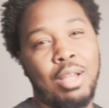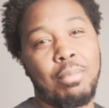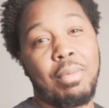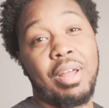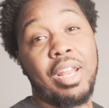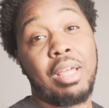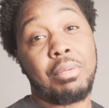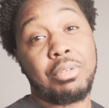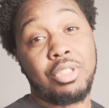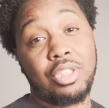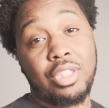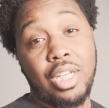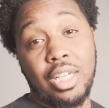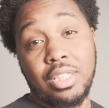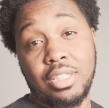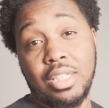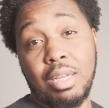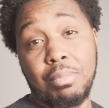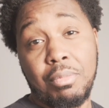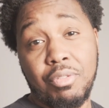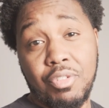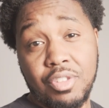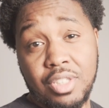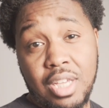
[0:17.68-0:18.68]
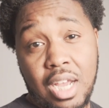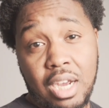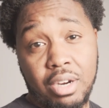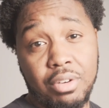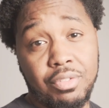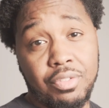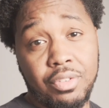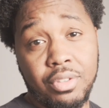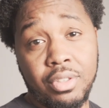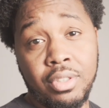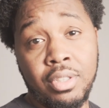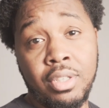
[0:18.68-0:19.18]
My name is Jason, I'm a
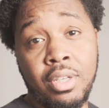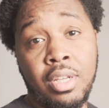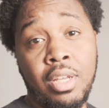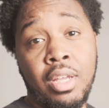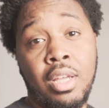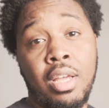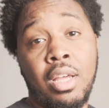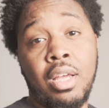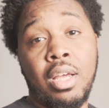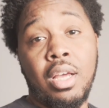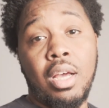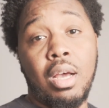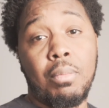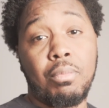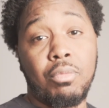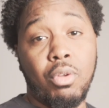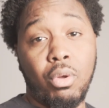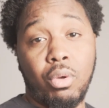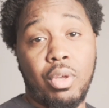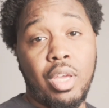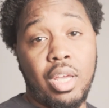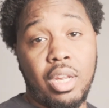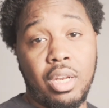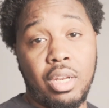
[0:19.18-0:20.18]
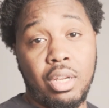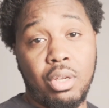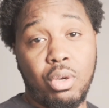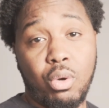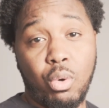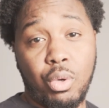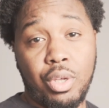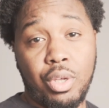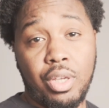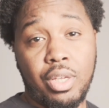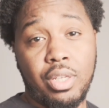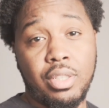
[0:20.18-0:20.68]
photographer. I'm located in
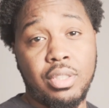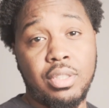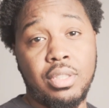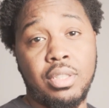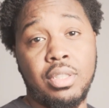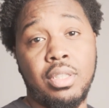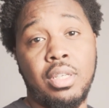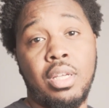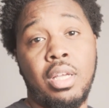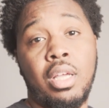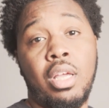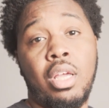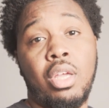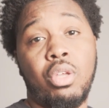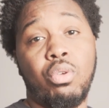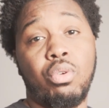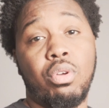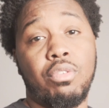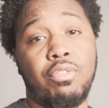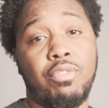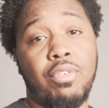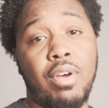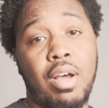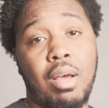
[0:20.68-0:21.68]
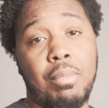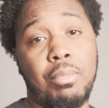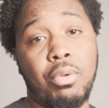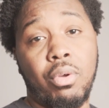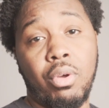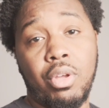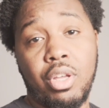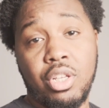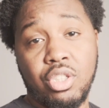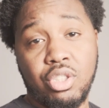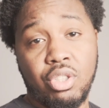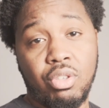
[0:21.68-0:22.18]
Queens. You can find me on
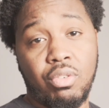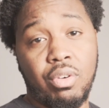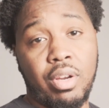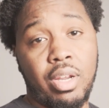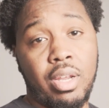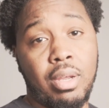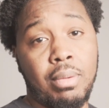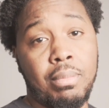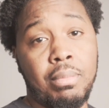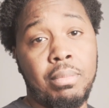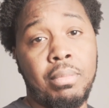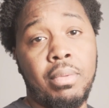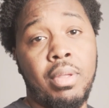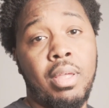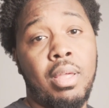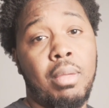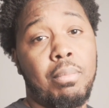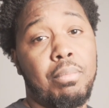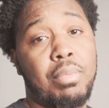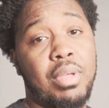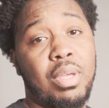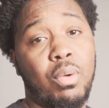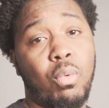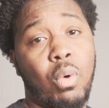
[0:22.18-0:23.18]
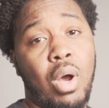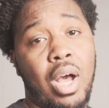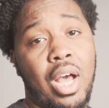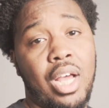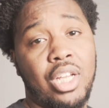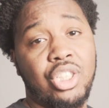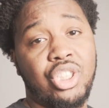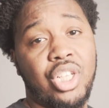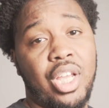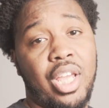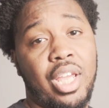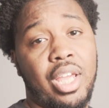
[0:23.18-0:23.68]
Instagram,
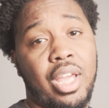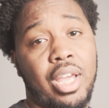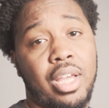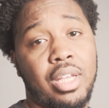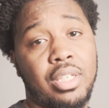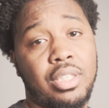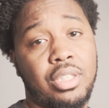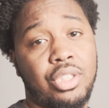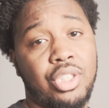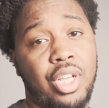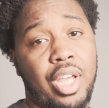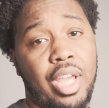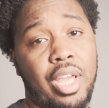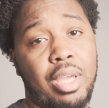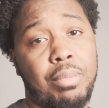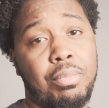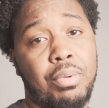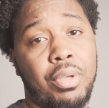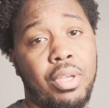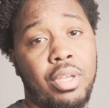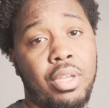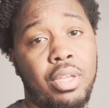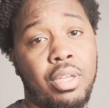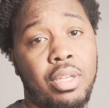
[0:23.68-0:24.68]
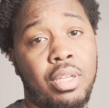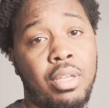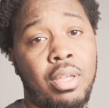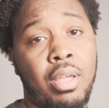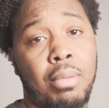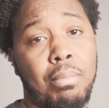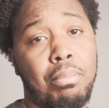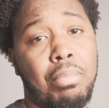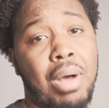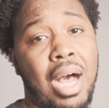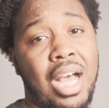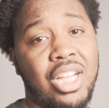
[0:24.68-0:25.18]

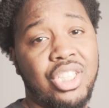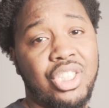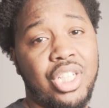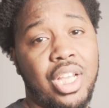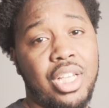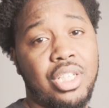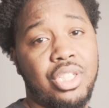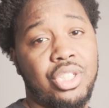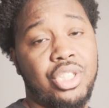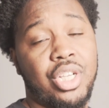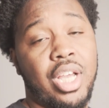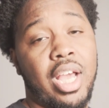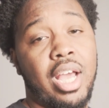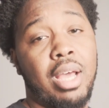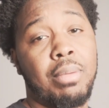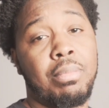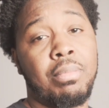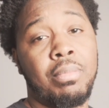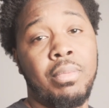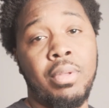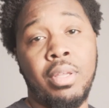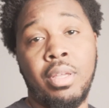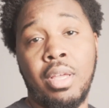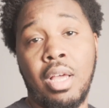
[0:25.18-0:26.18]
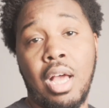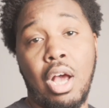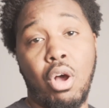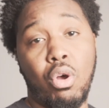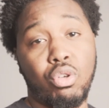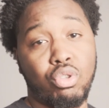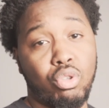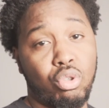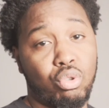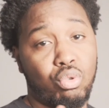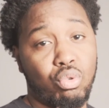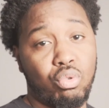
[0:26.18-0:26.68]
BYJSJAB, by Jace Jab. I
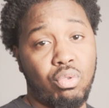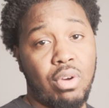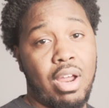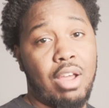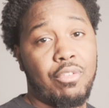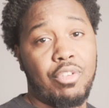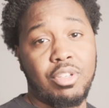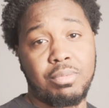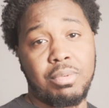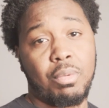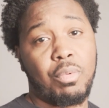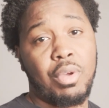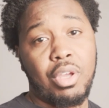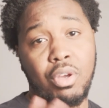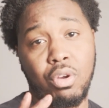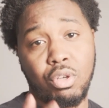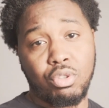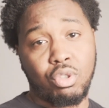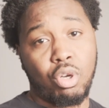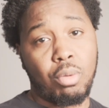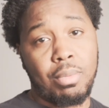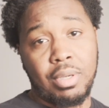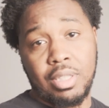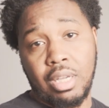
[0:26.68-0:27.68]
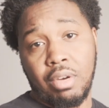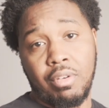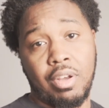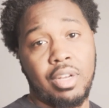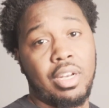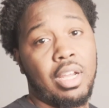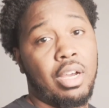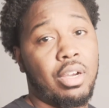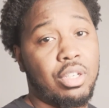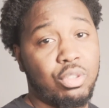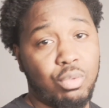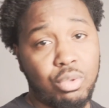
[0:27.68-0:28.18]
also do graphics, but we ain't gonna talk about that right now
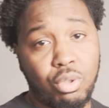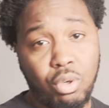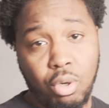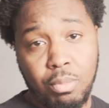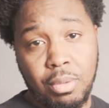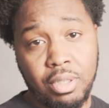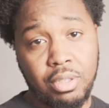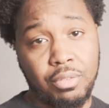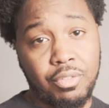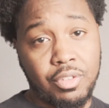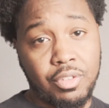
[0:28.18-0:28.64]
because we're talking about the